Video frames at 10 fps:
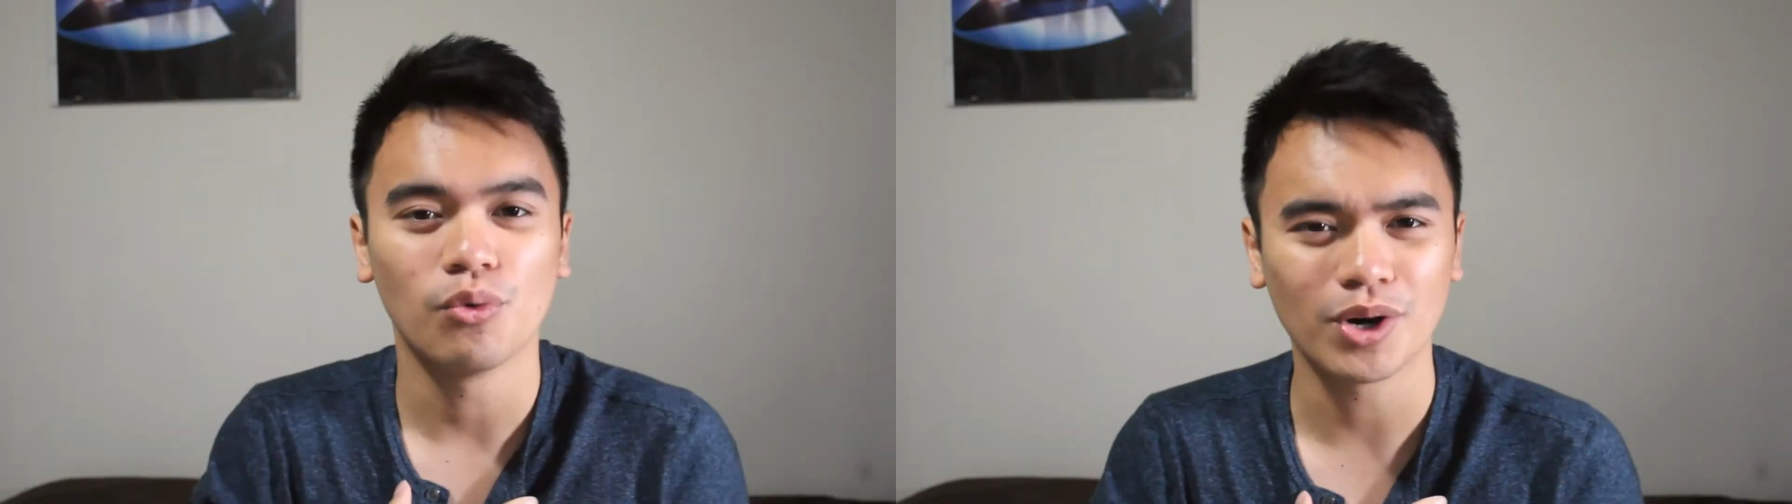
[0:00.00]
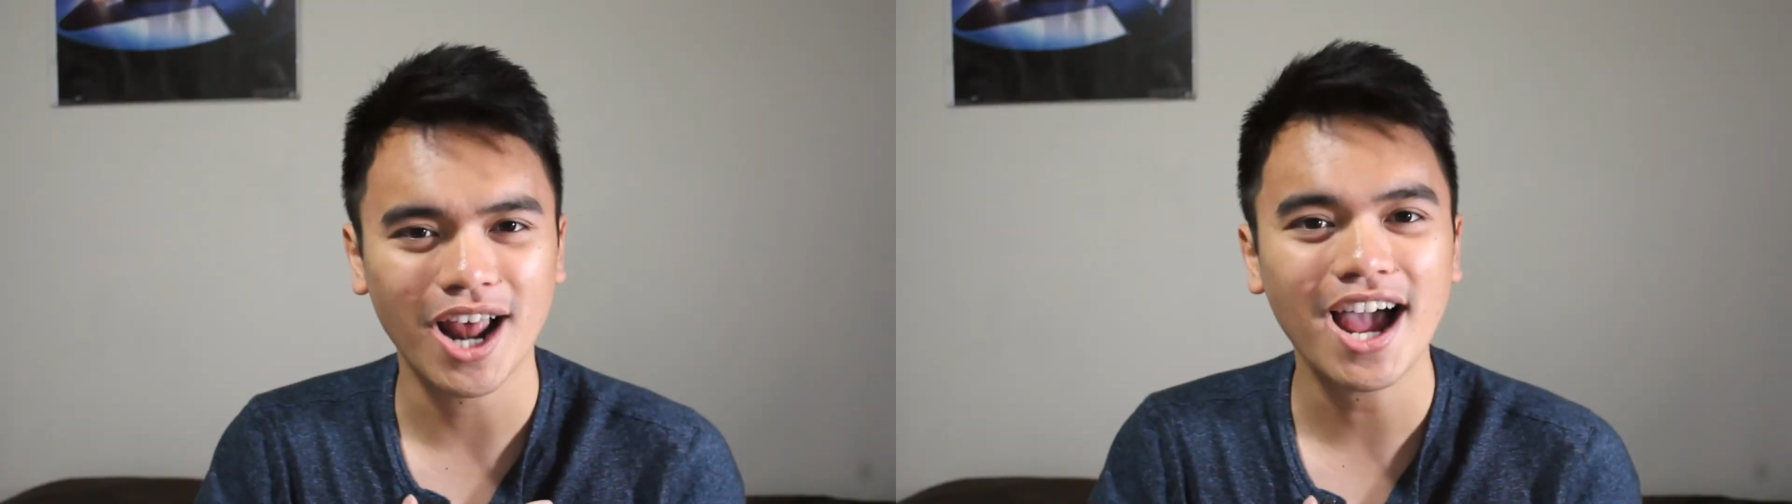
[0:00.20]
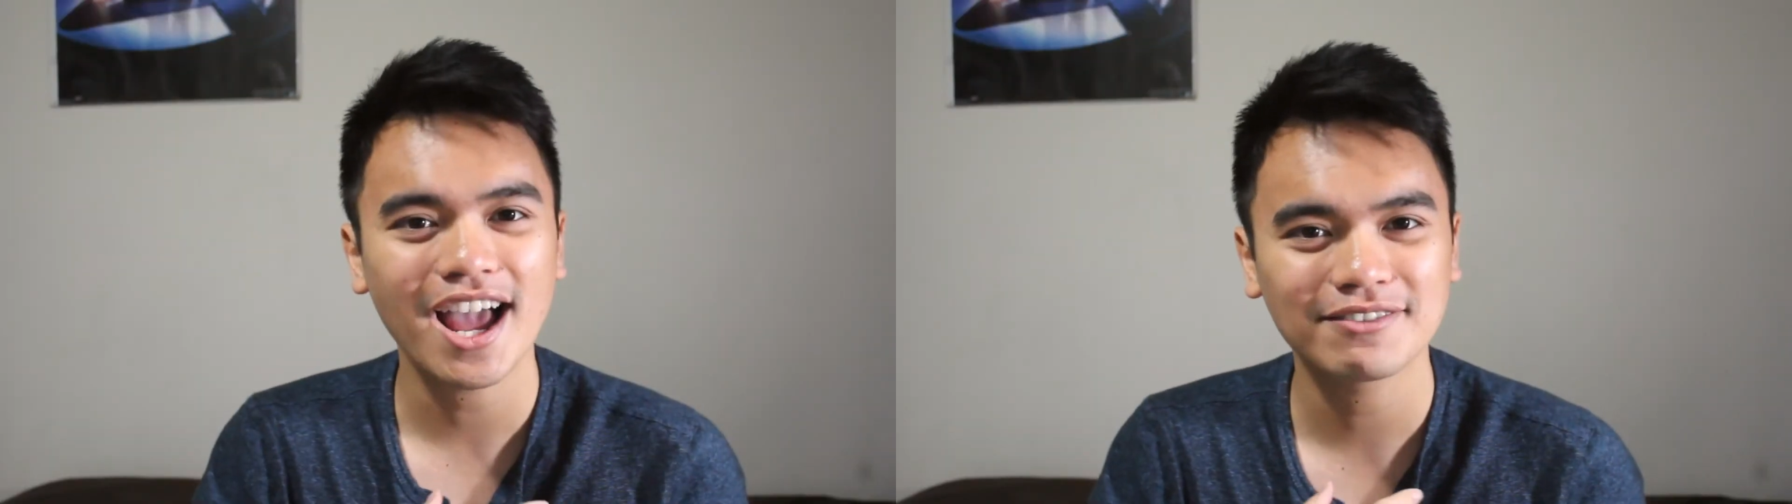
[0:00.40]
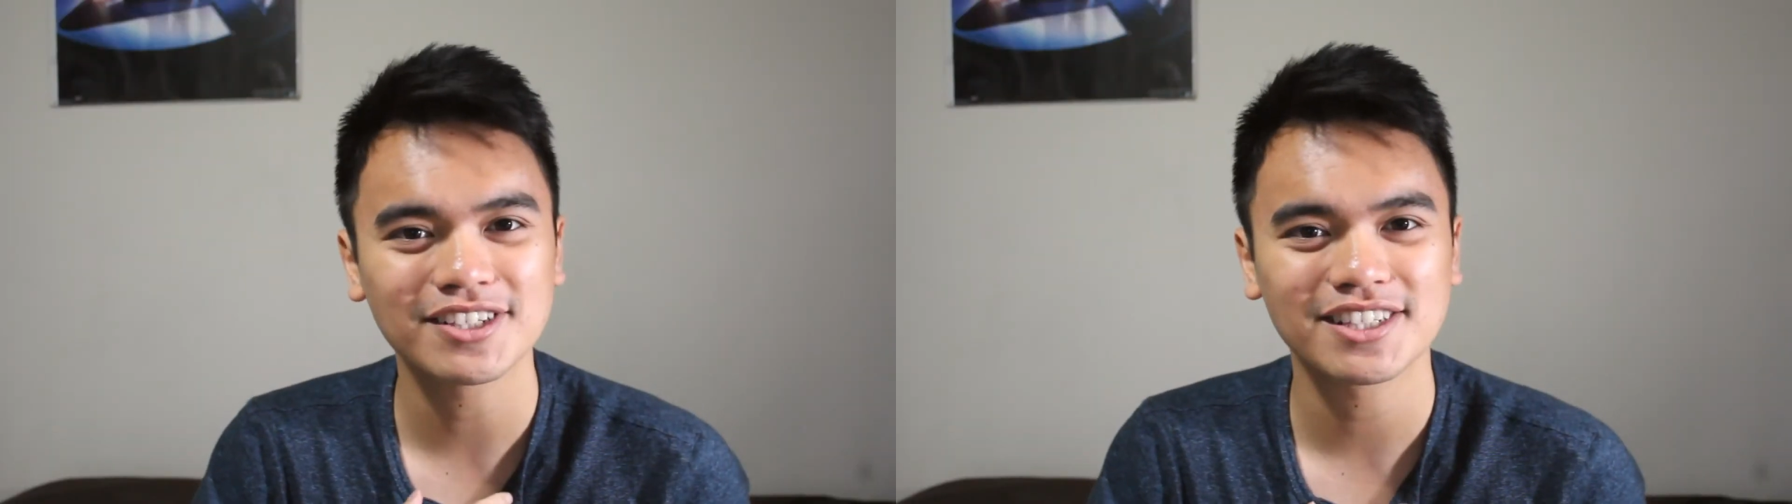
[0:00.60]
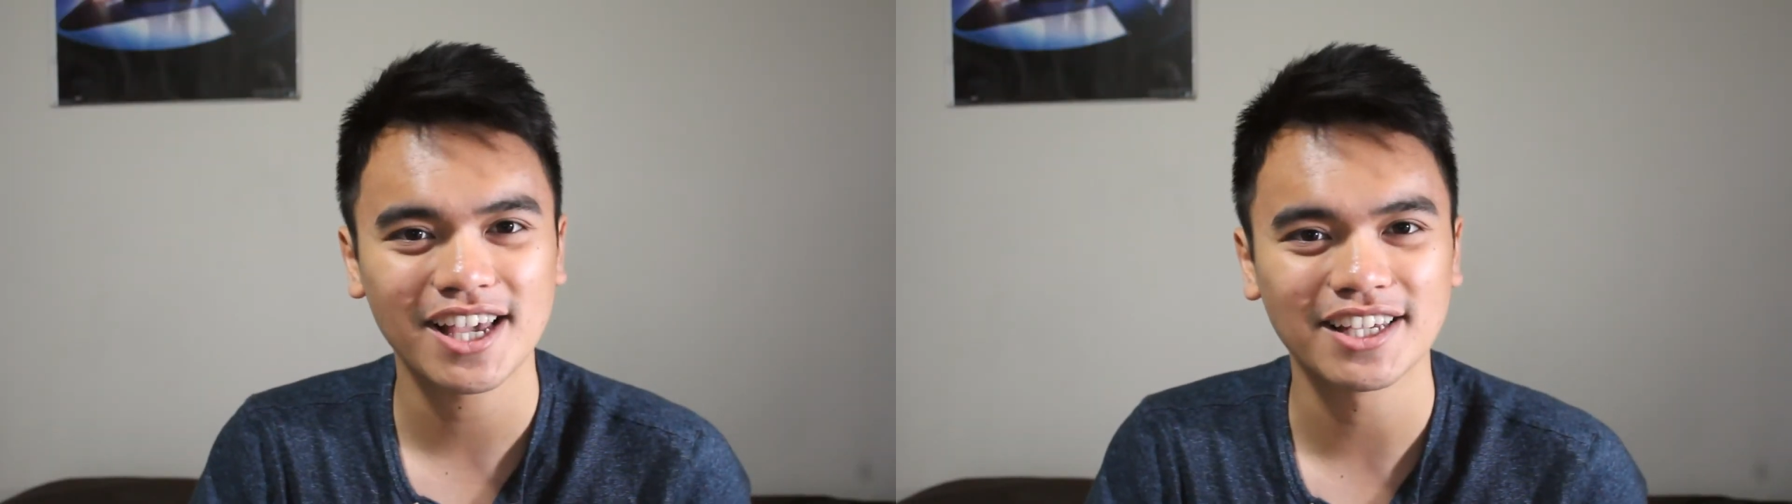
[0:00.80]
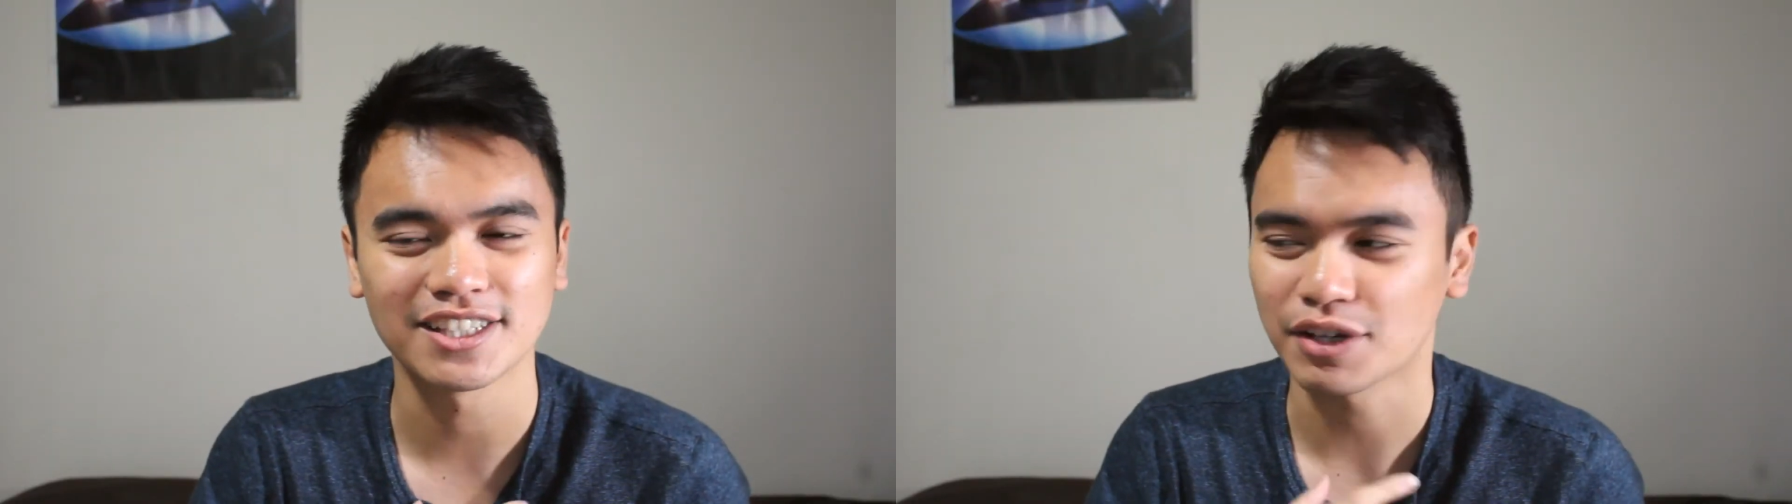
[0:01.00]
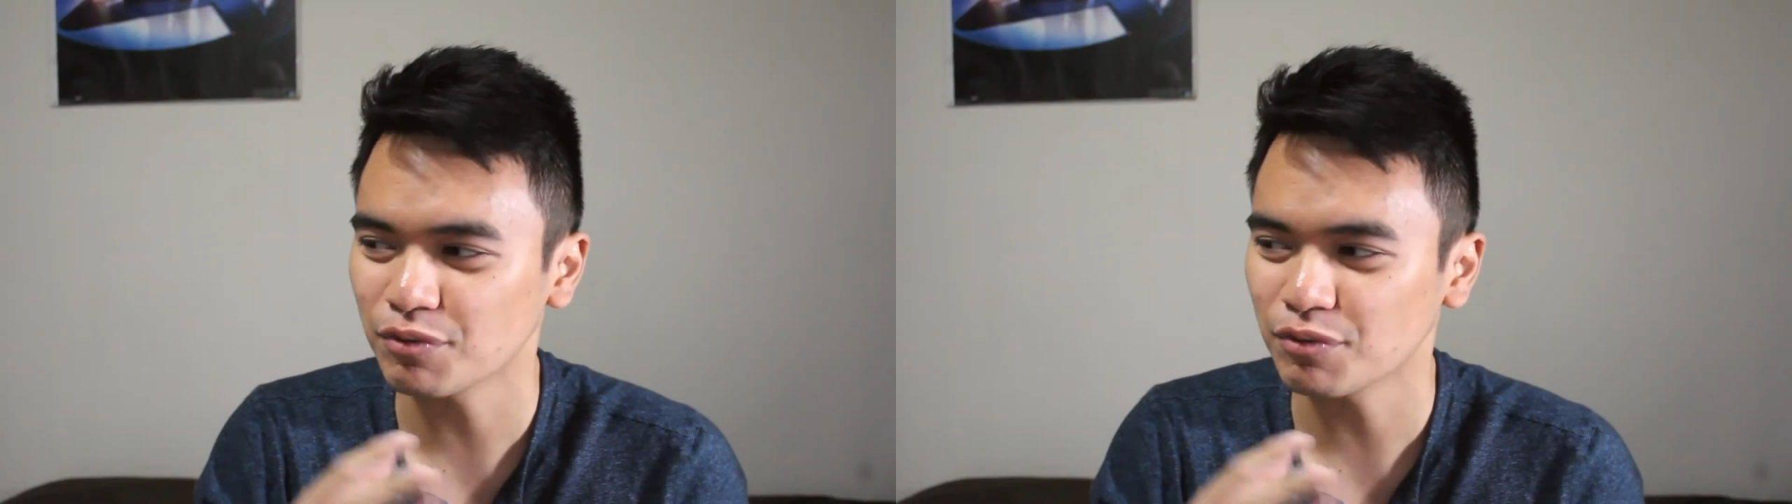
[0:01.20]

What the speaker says: What I have to say is,